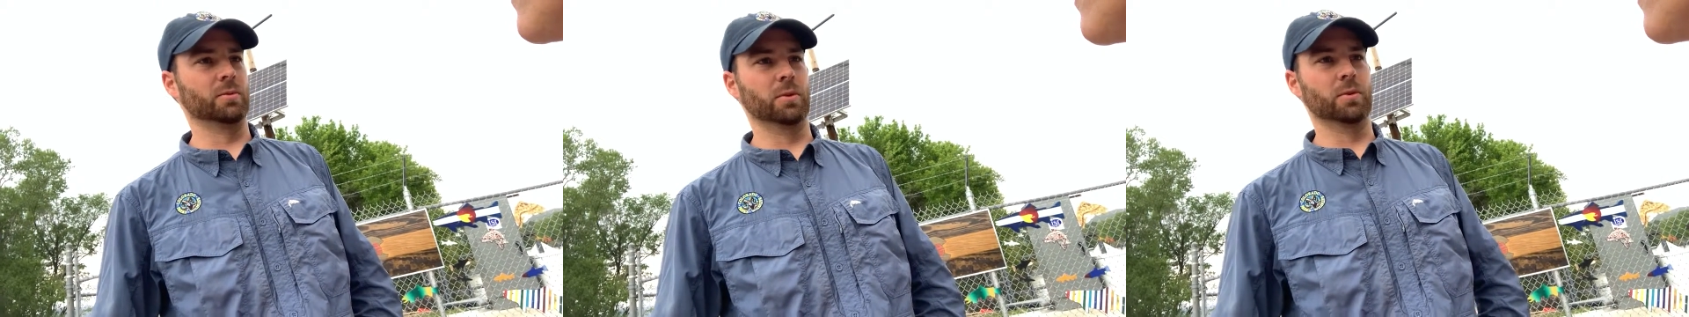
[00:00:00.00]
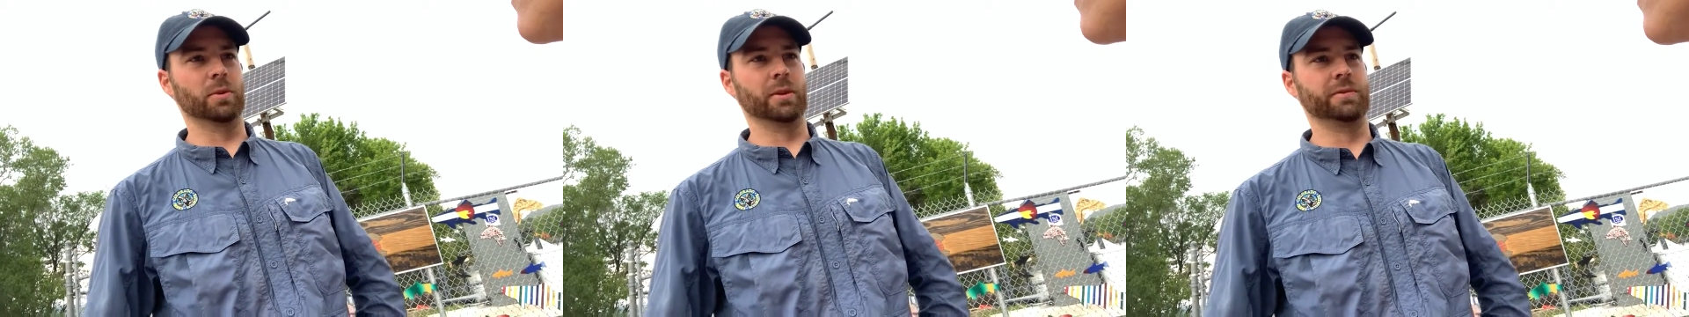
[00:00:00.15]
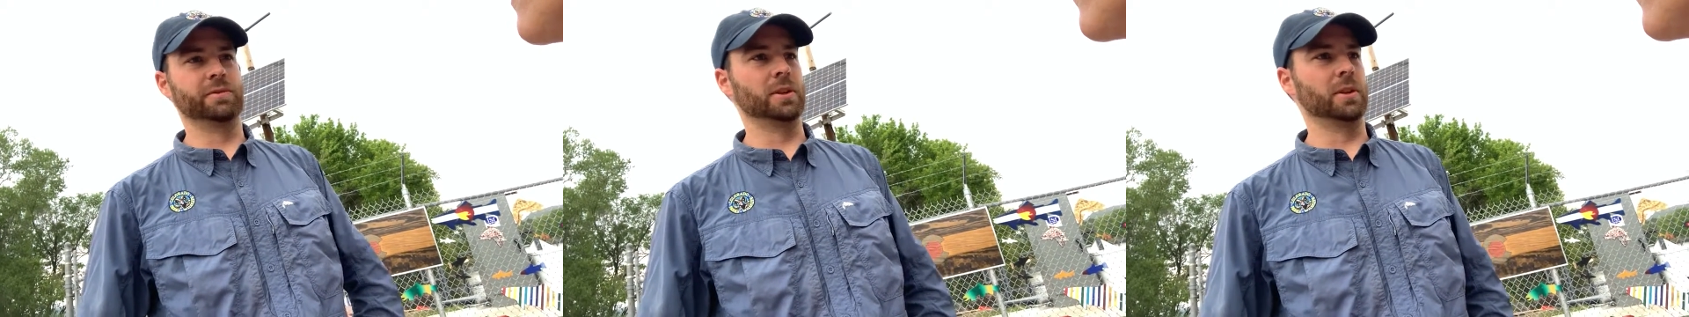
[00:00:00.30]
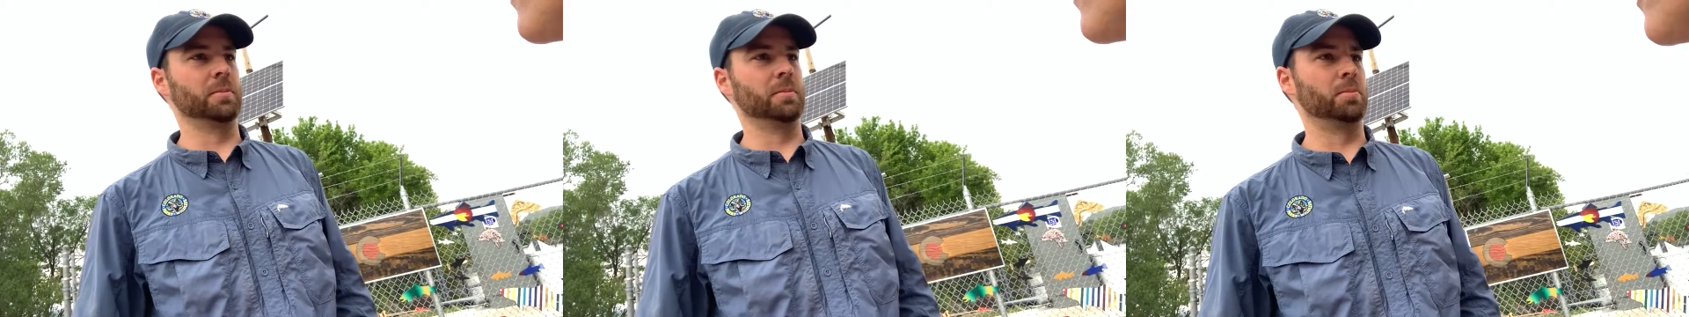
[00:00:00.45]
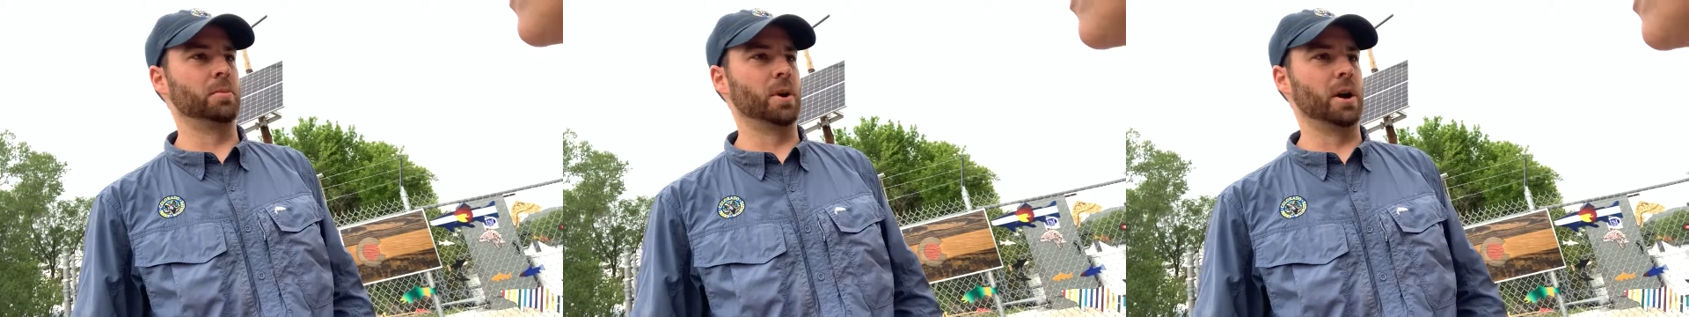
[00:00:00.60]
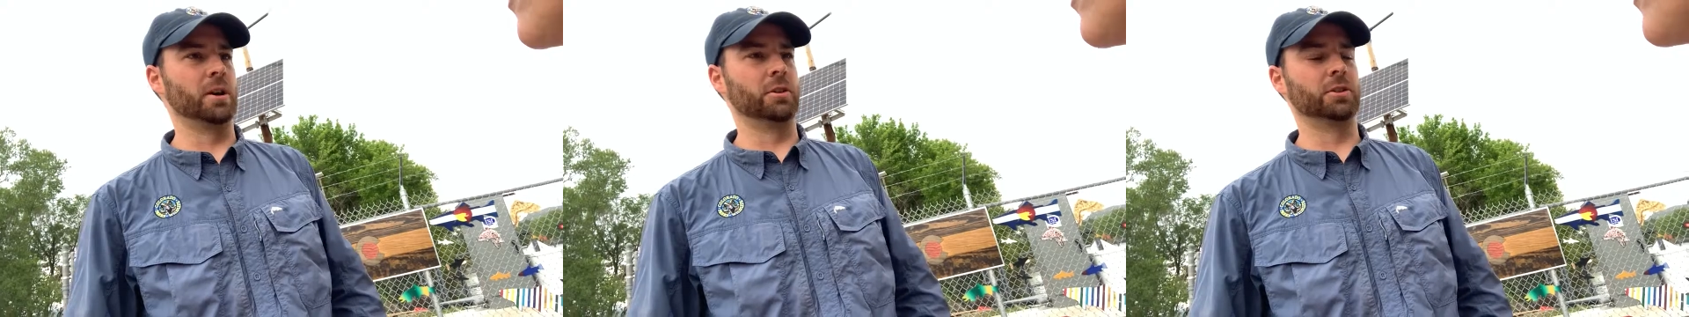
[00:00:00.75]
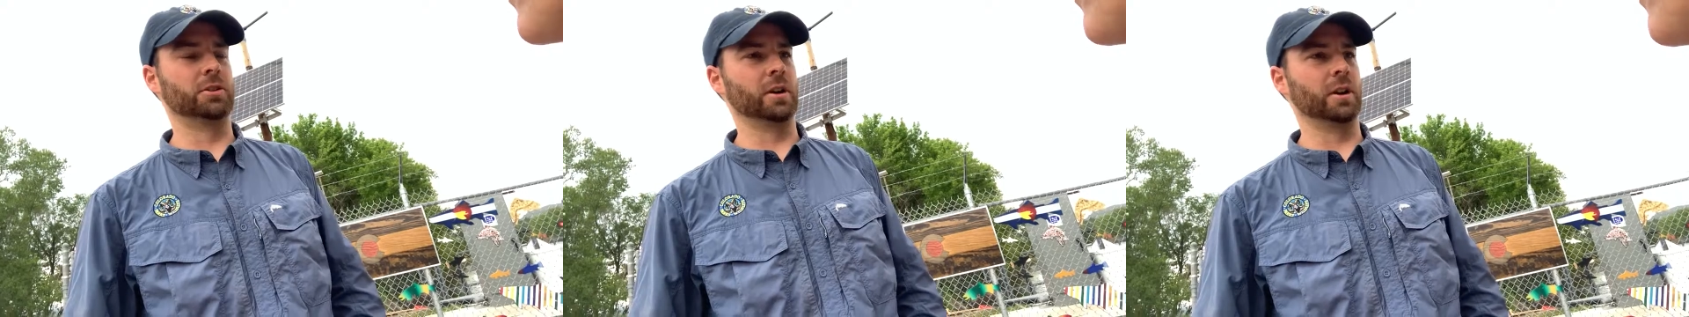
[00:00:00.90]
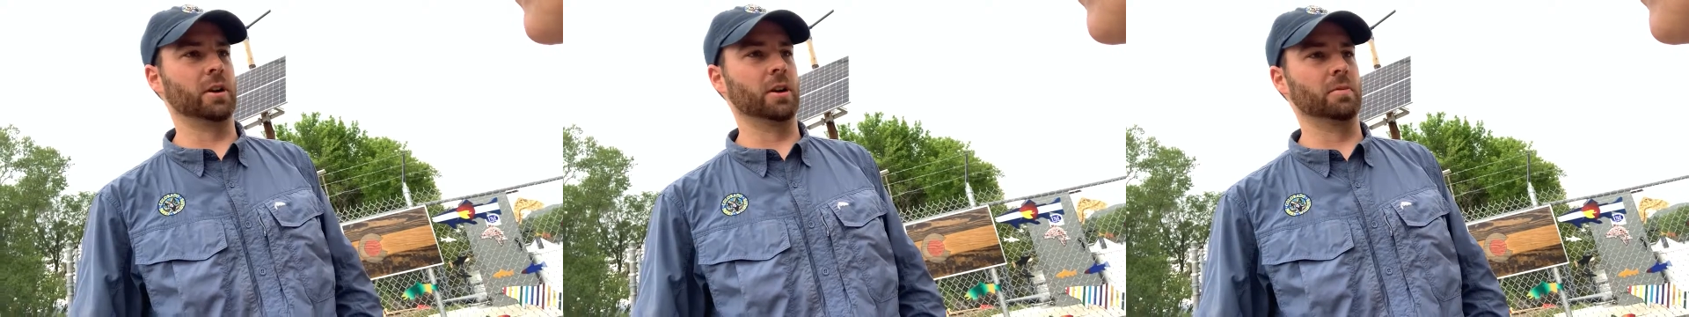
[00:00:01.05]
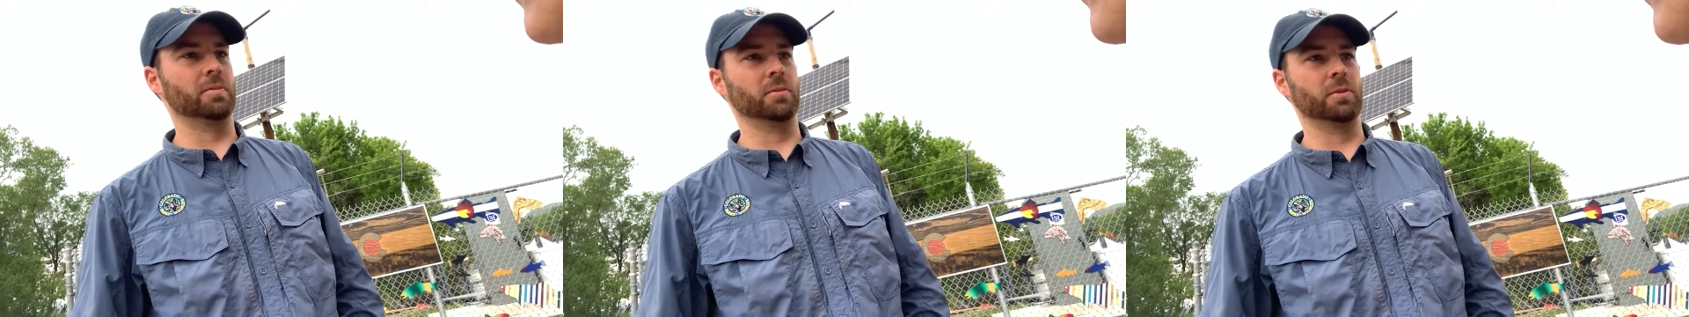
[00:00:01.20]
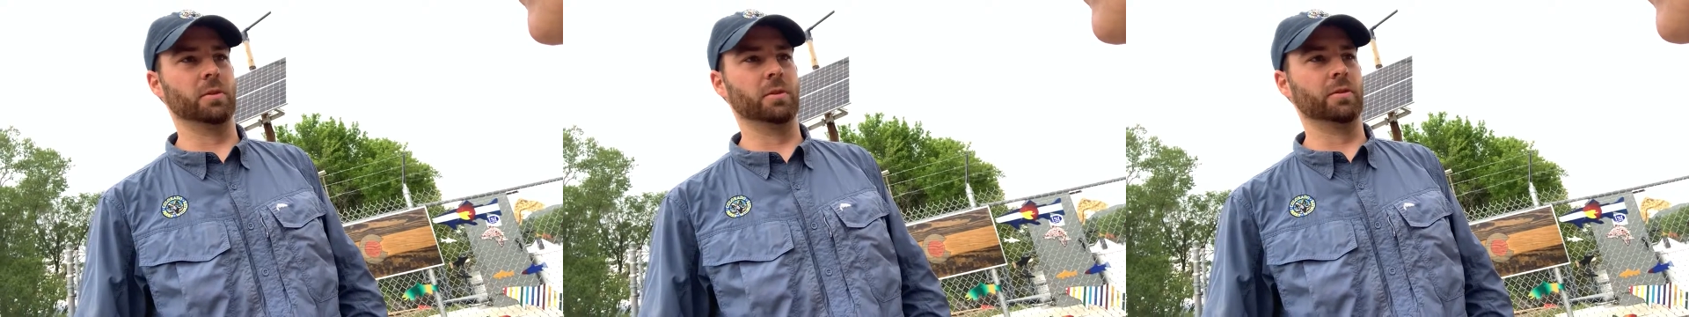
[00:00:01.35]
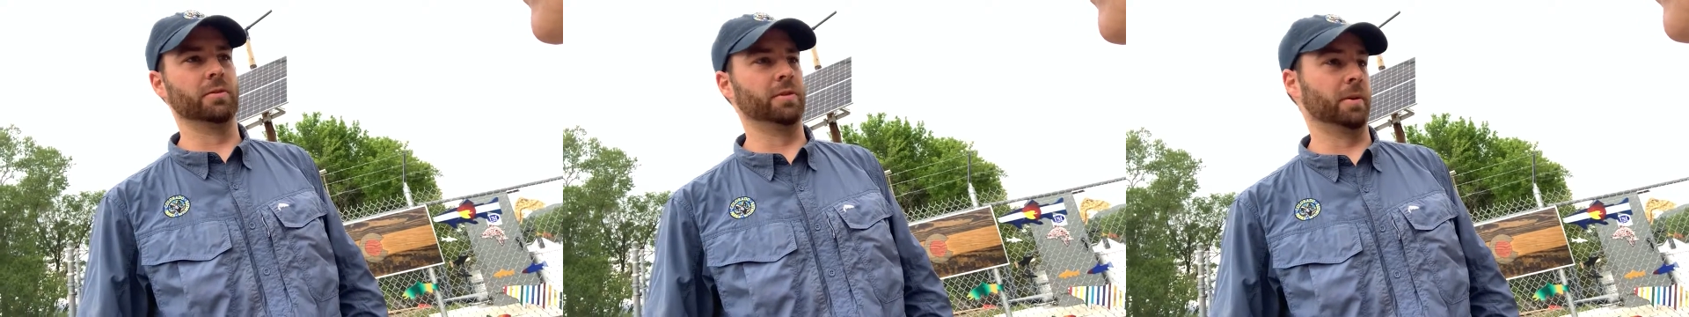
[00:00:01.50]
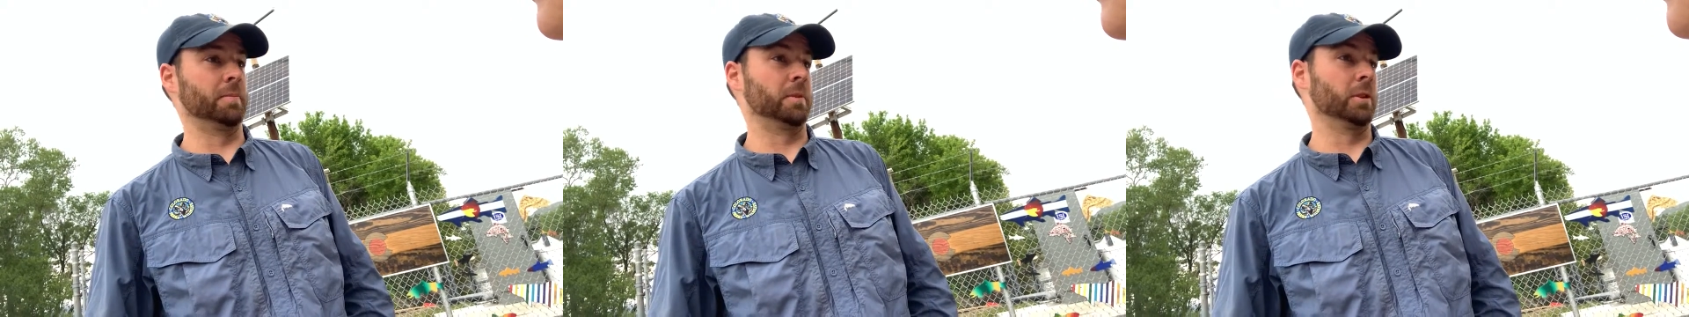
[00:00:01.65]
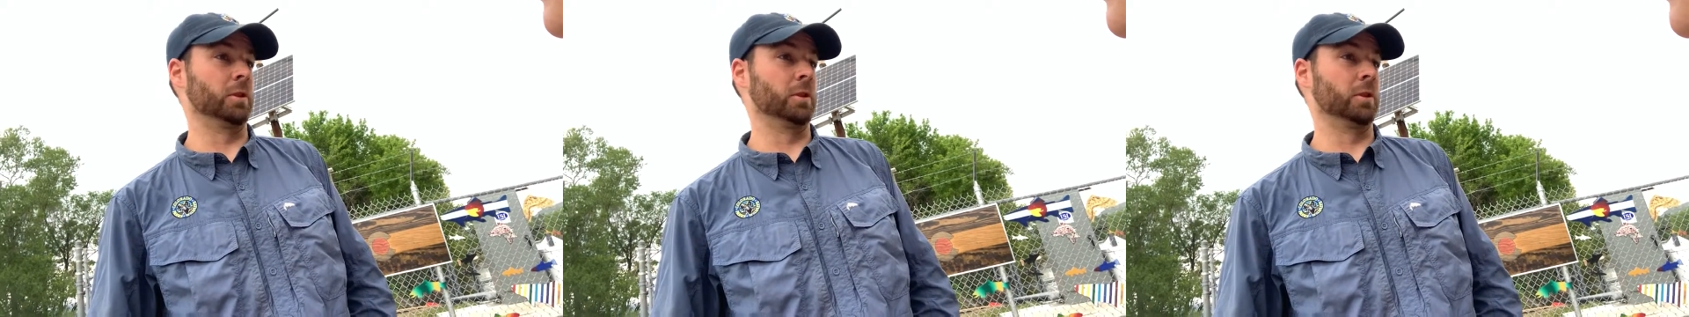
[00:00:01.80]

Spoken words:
where we've seen brown trout move up